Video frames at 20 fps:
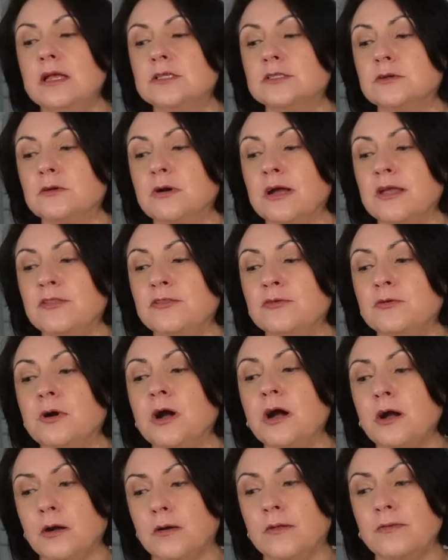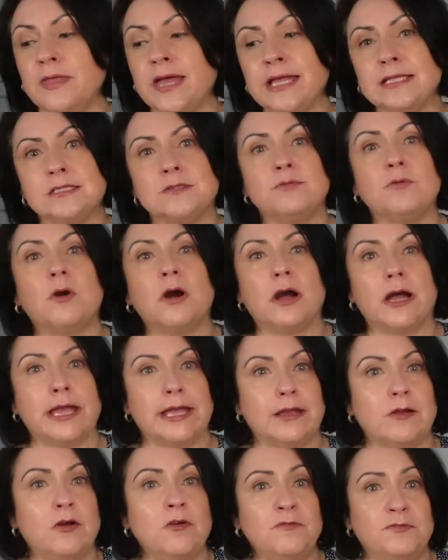So I thought, oh, that's
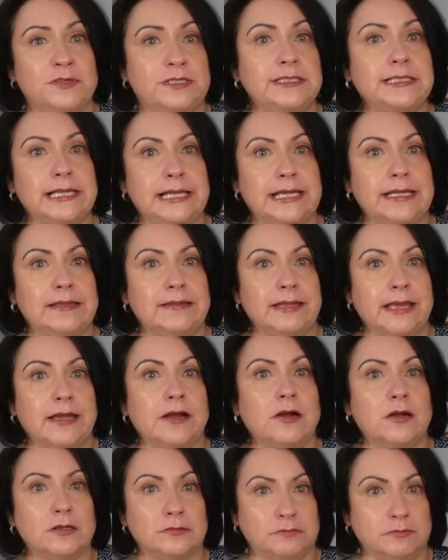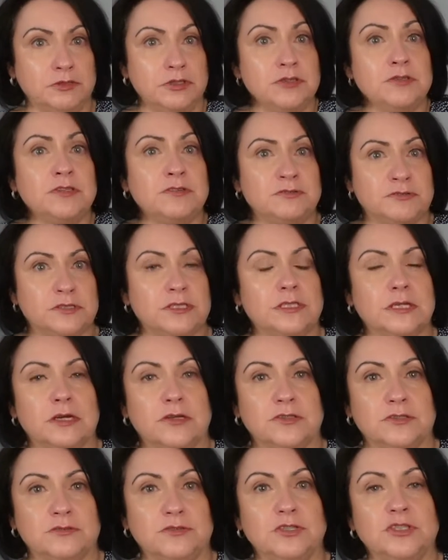why obviously they are two different
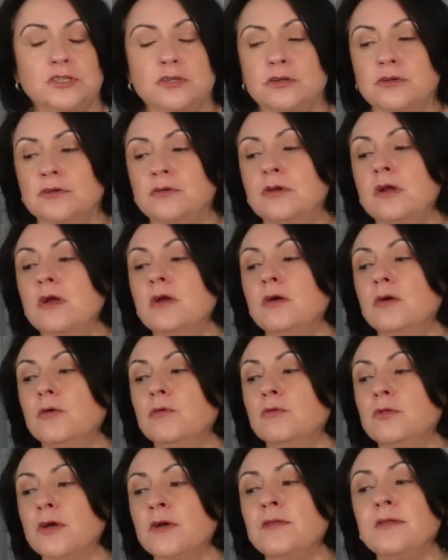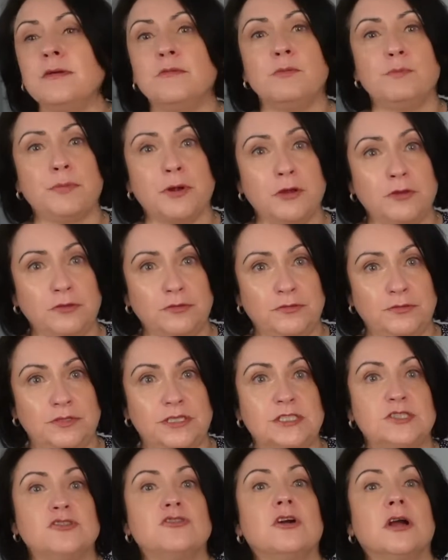styles of shoe. Although they were both
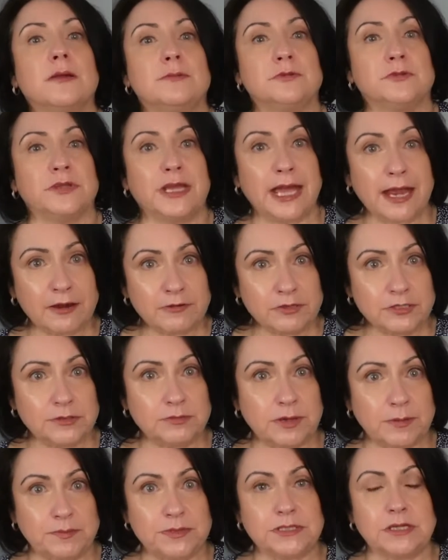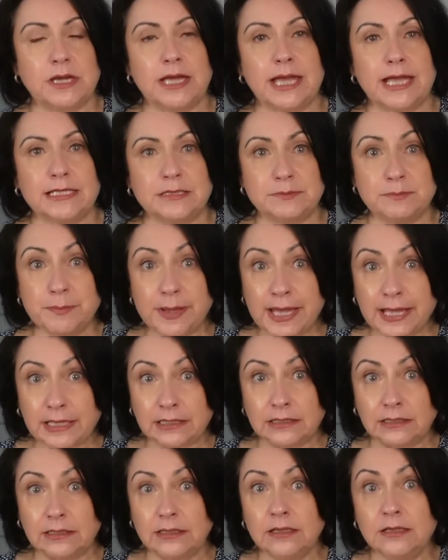described on the Harrods website as
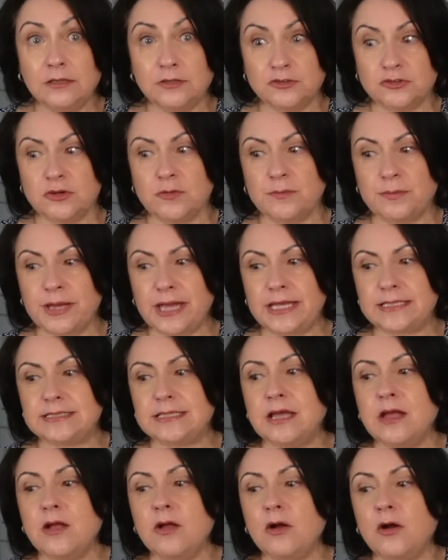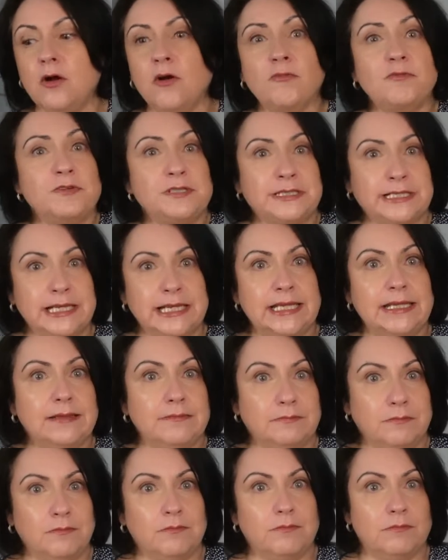Belle Trompettes,
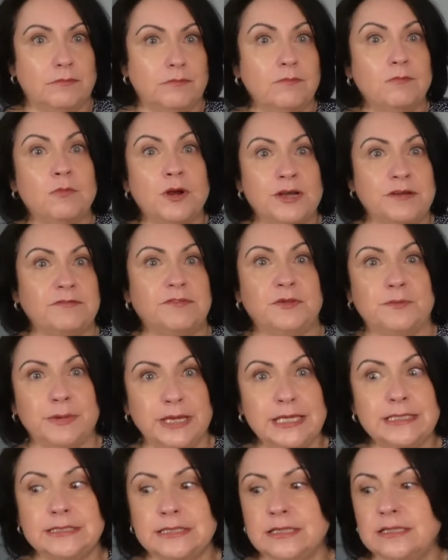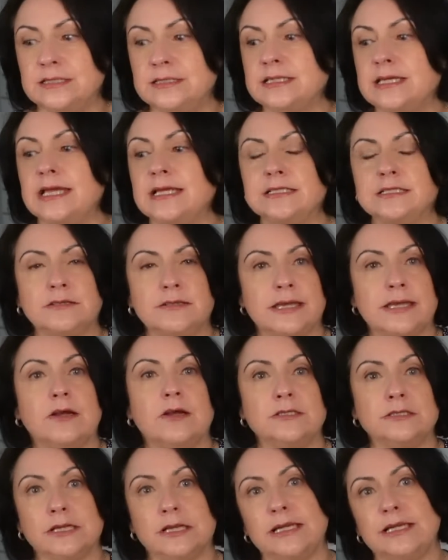obviously one of them isn't, and so they
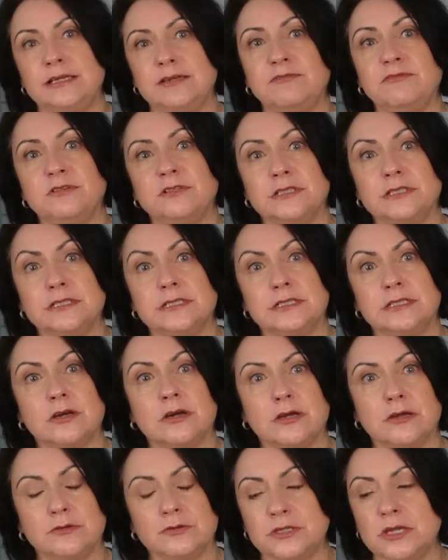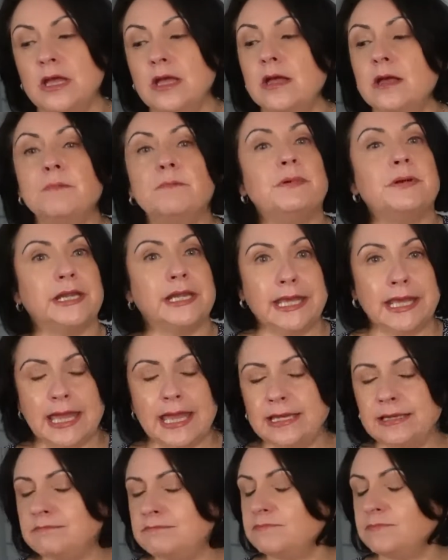are slightly different styles. But
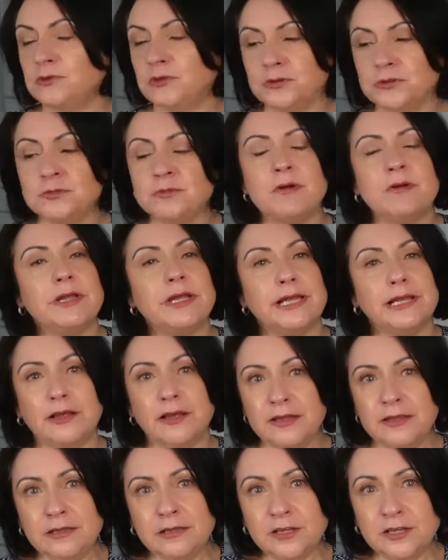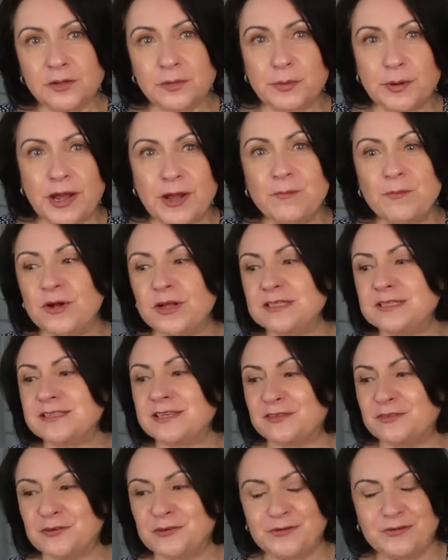again, not to worry, I like the look of the brown ones.
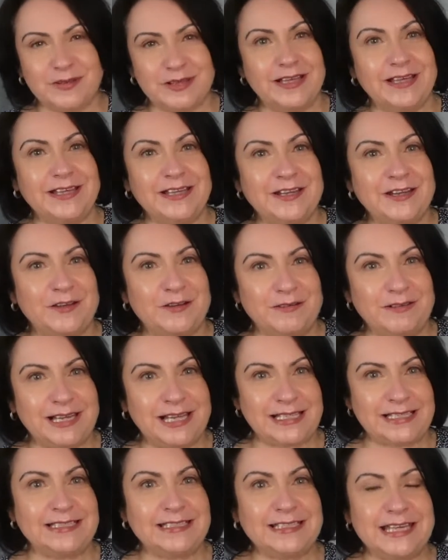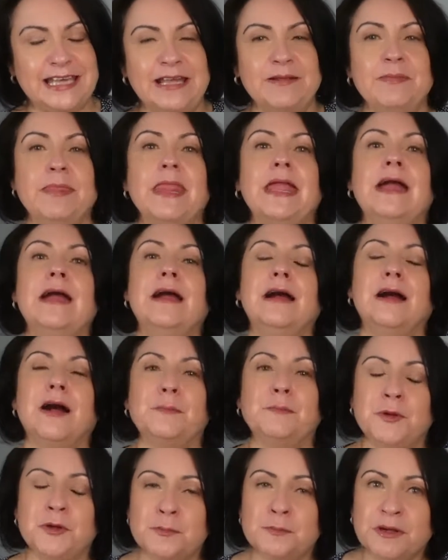I thought, you know, let's see.
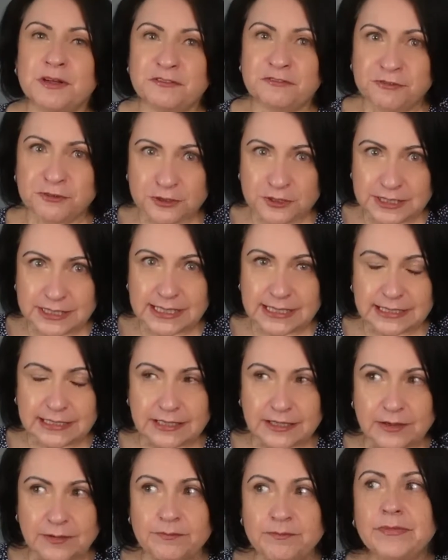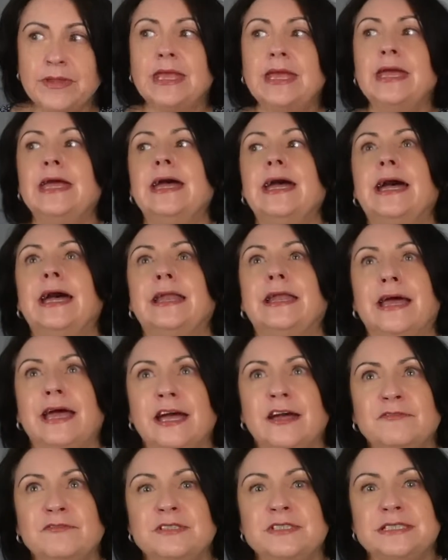I put my foot in them, and I
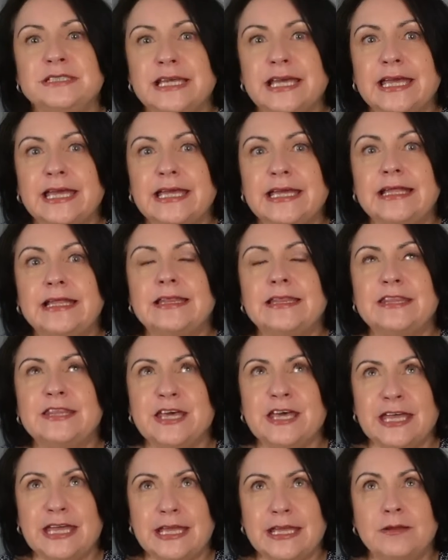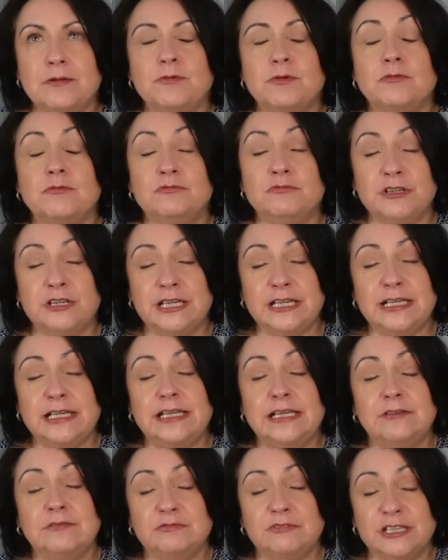have to say they were
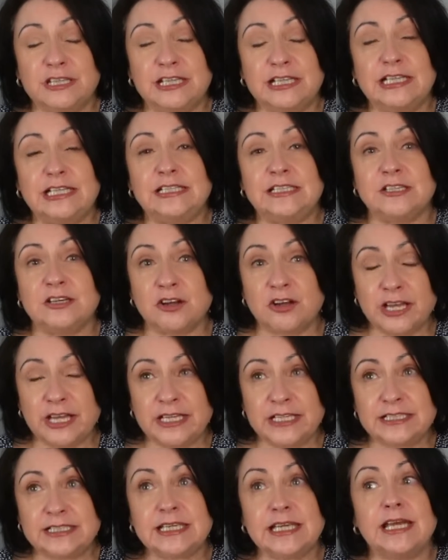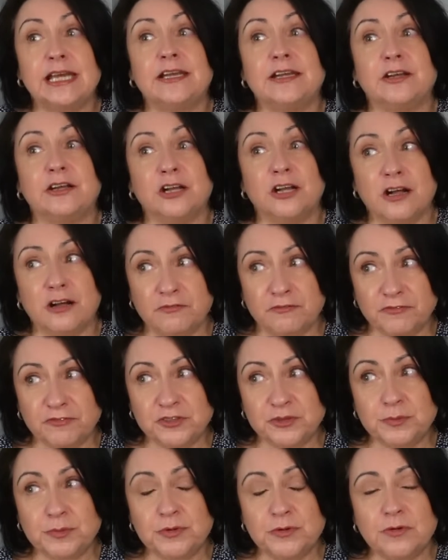really, really tight and
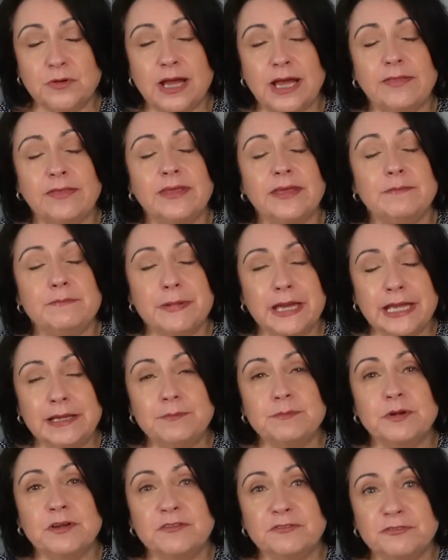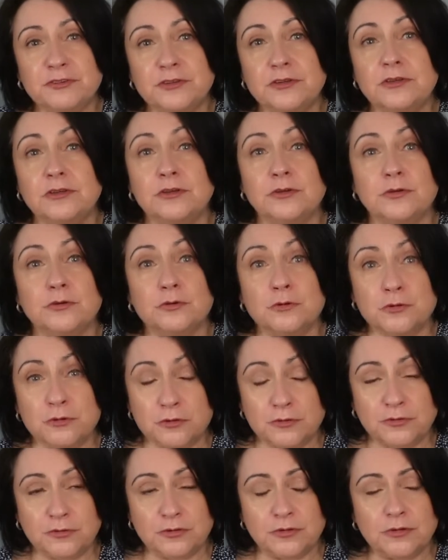uncomfortable, and they made my foot look
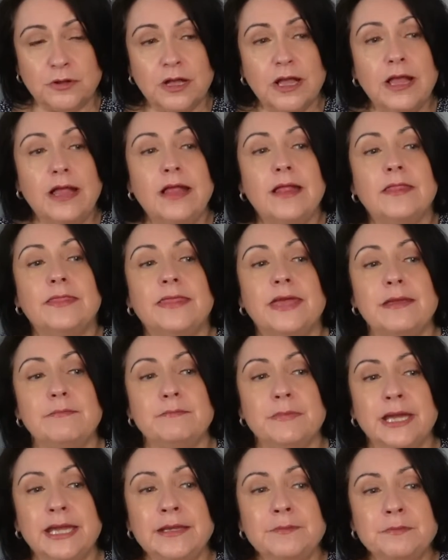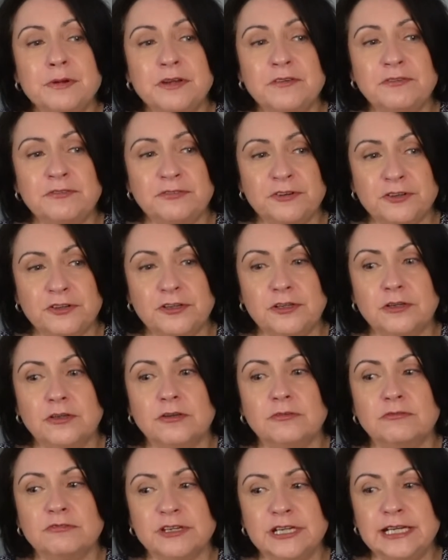awful. They made my foot
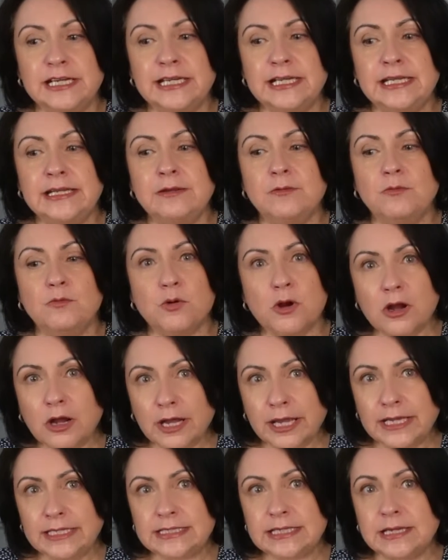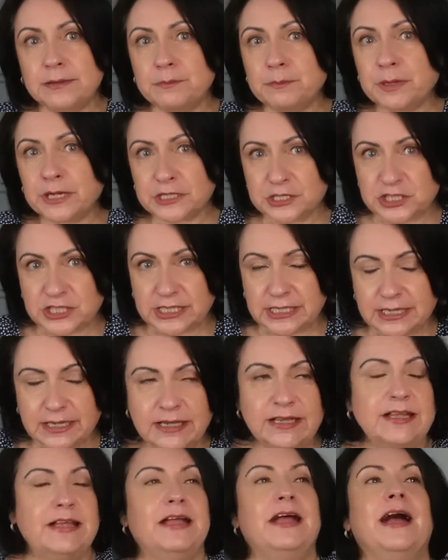look really wide and pudgy,
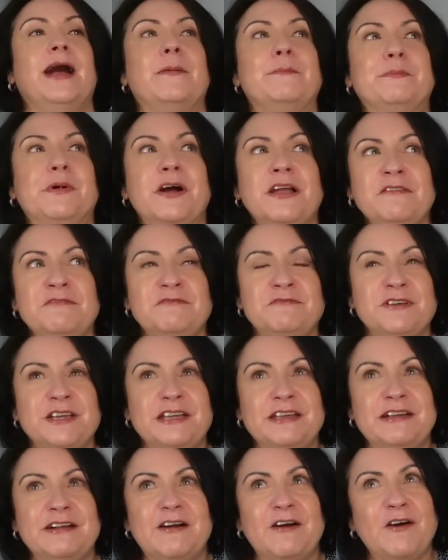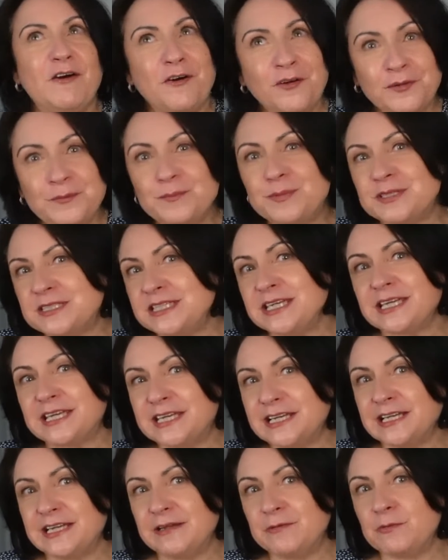and my feet aren't
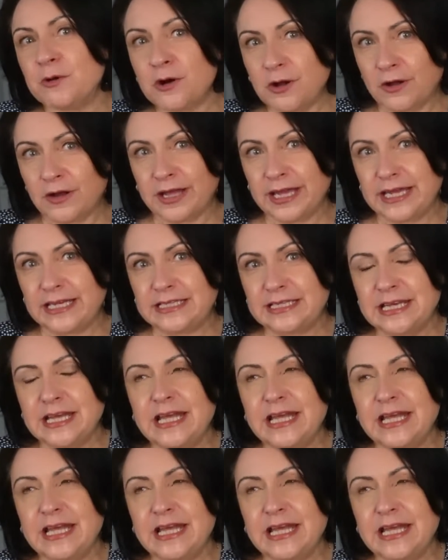particularly wide.